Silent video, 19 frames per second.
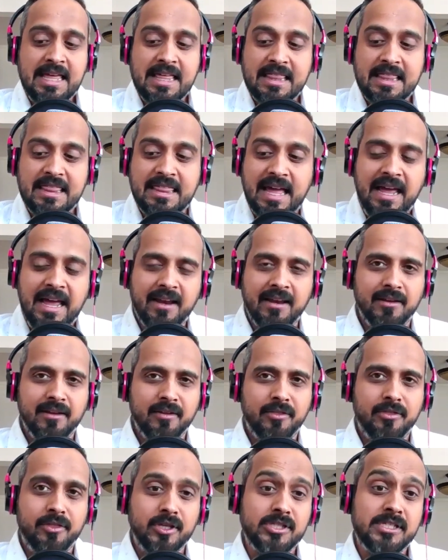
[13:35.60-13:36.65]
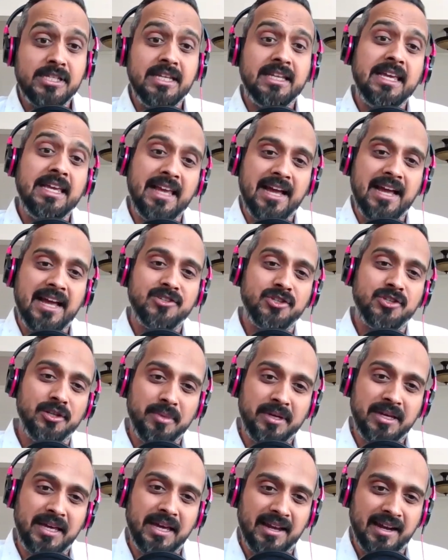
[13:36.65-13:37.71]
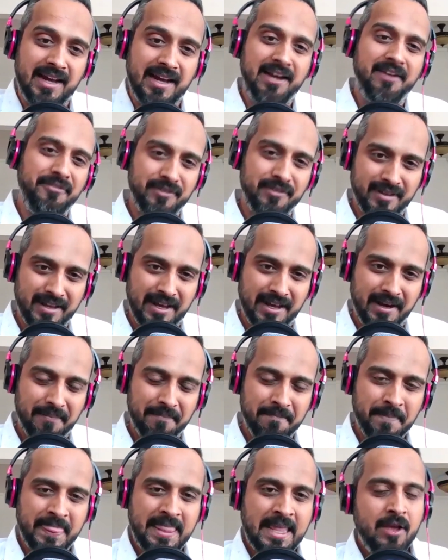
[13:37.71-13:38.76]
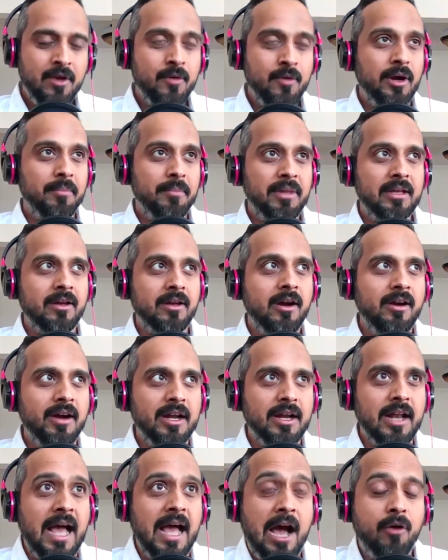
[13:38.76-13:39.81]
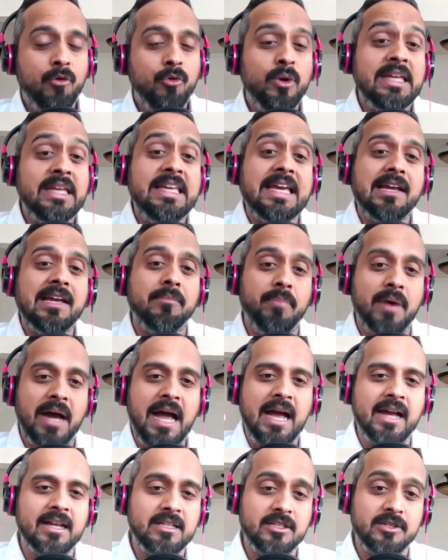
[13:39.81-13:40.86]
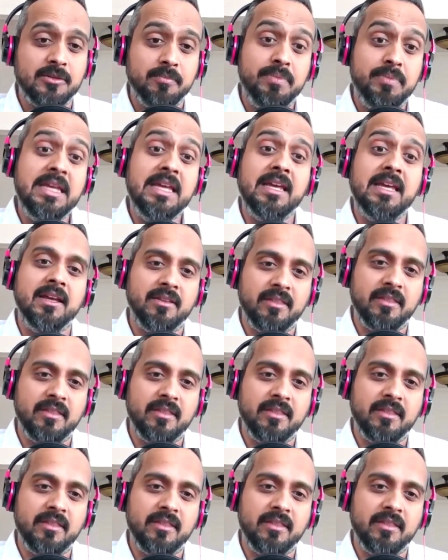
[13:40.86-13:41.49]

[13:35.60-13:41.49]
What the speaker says: then the seeking actually began after that, where I'm like, all right, how do I get back to being